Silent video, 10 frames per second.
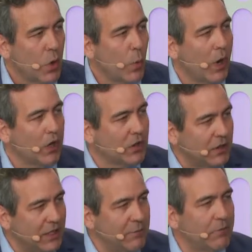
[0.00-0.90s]
where
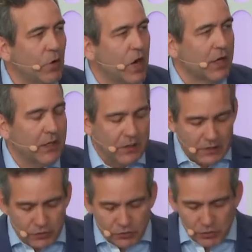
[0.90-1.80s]
leapfrogging
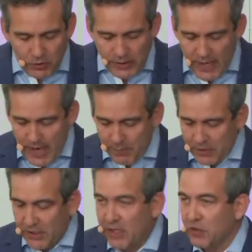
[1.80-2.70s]
is truly
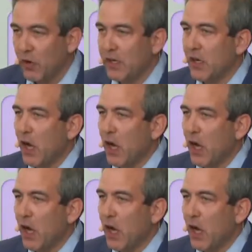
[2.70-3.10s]
happening and created